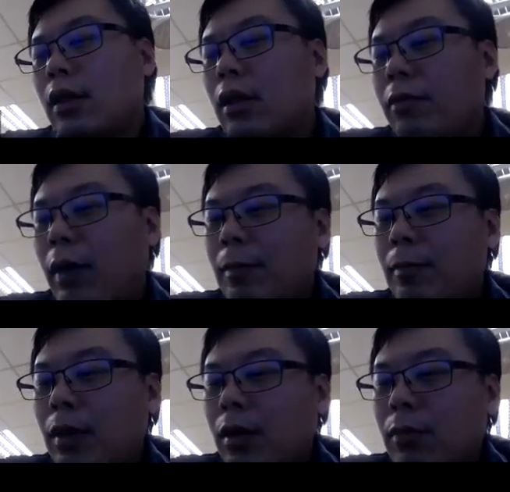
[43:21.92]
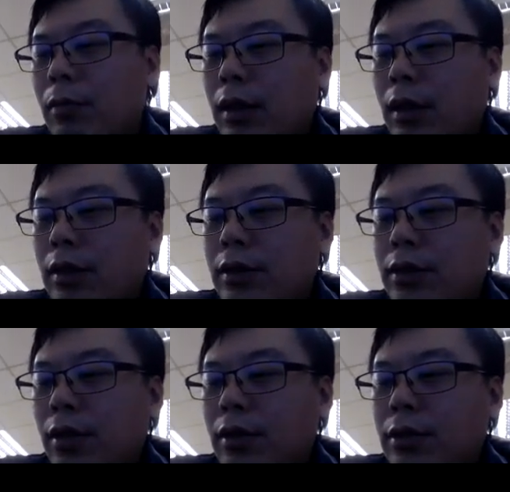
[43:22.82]
a fiber over this
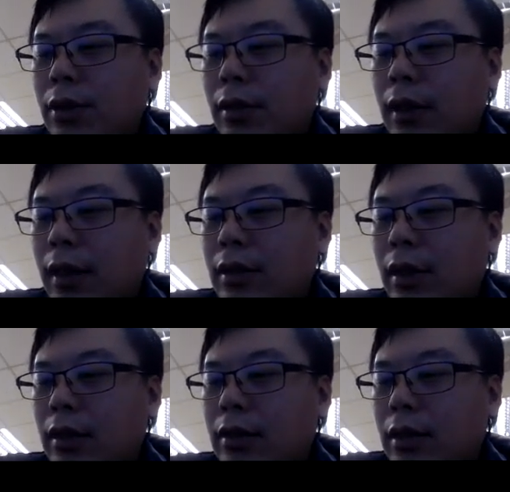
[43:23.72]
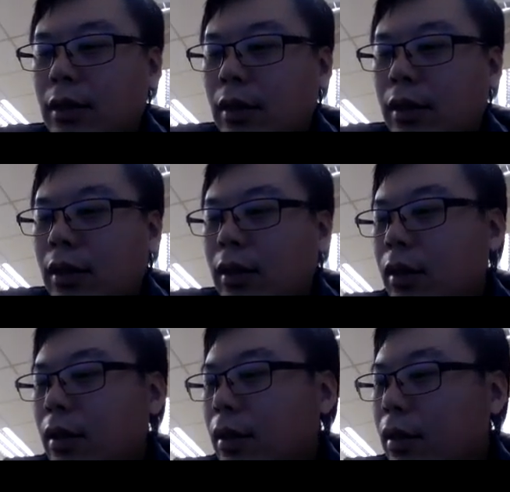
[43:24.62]
short geodesics
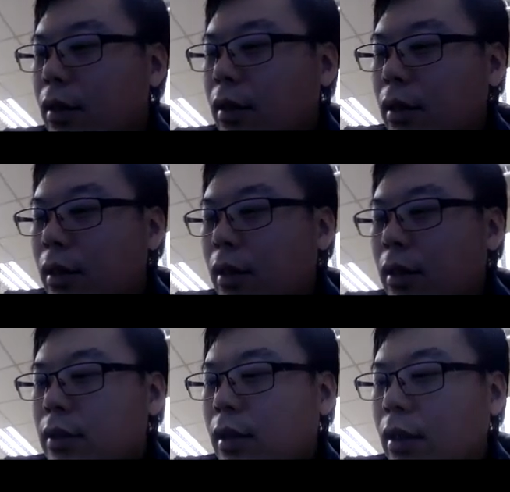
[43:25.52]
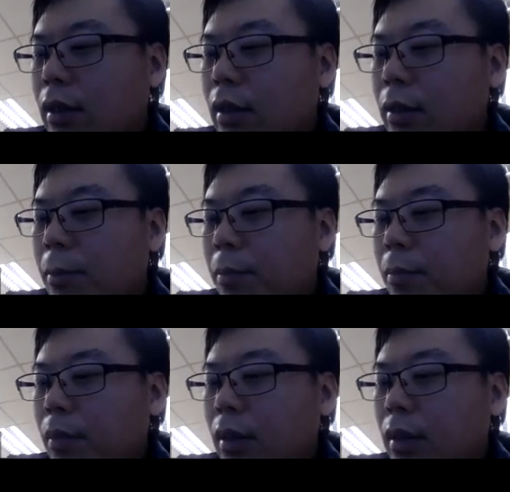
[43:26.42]
is, uh,
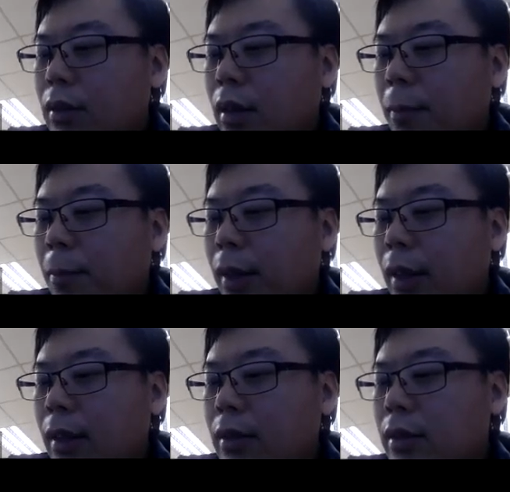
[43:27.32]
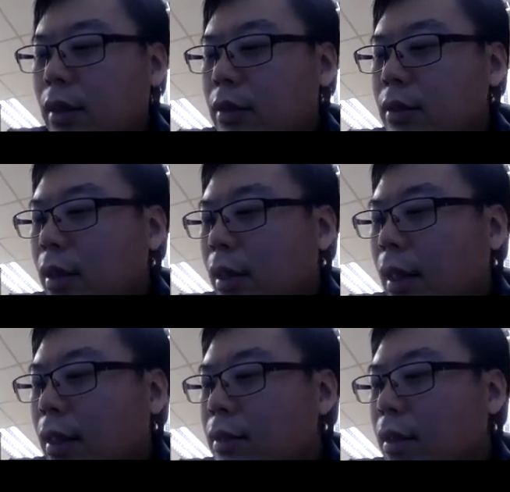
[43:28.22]
is the path, is the
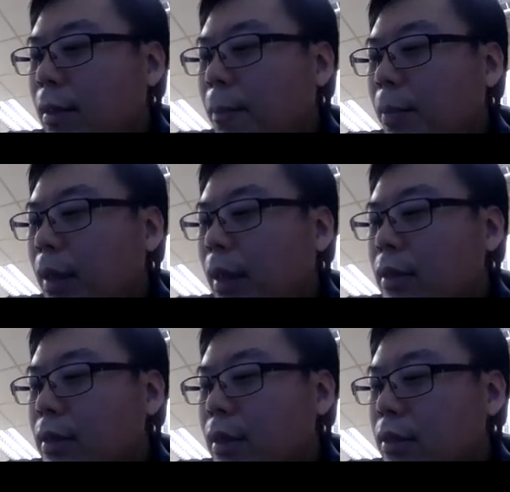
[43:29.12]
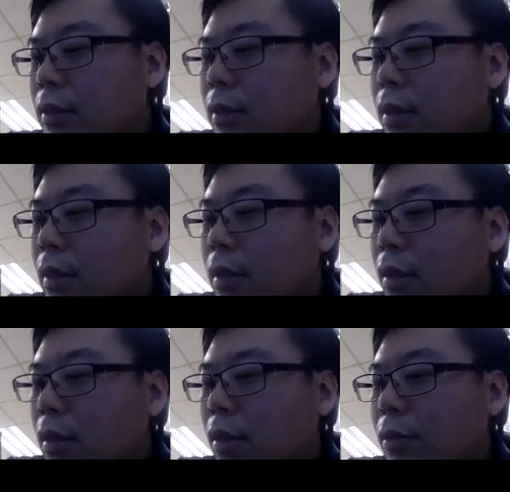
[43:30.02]
constant paths
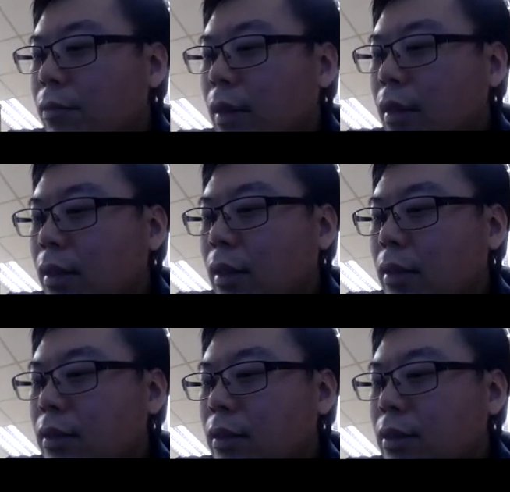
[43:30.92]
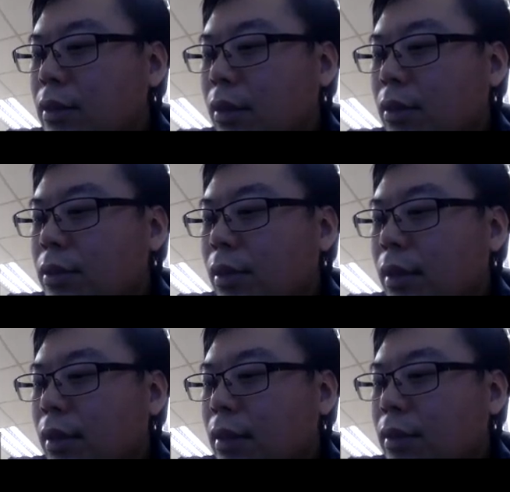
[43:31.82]
over this short
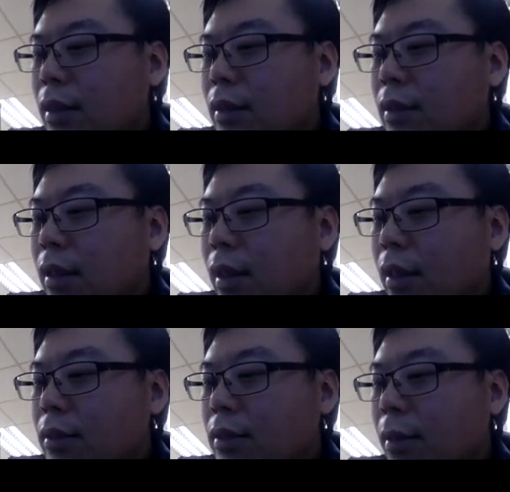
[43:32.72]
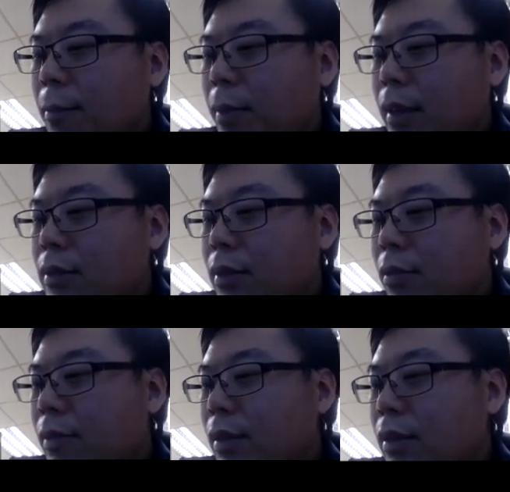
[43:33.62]
geodesics, constant path
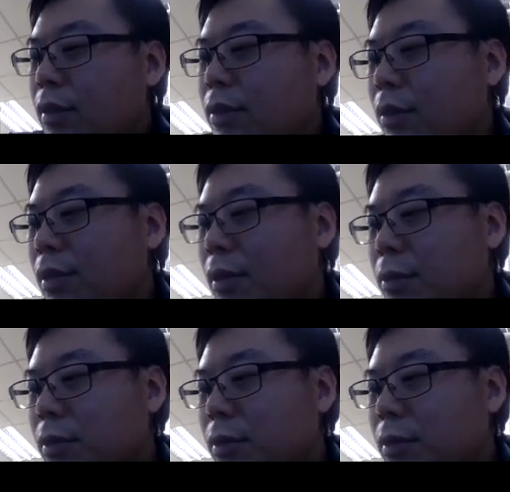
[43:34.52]
over this short